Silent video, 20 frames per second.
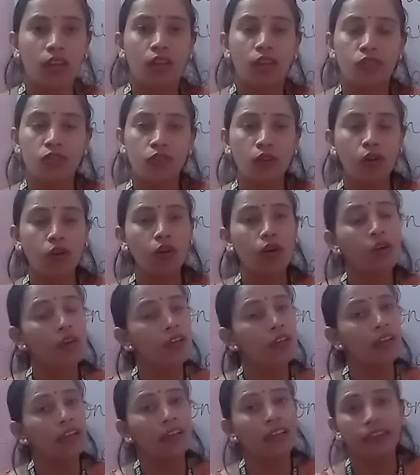so
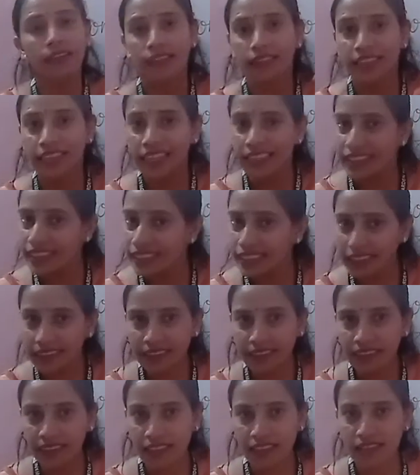the
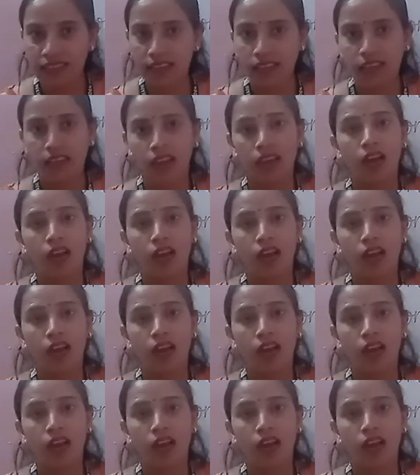heatness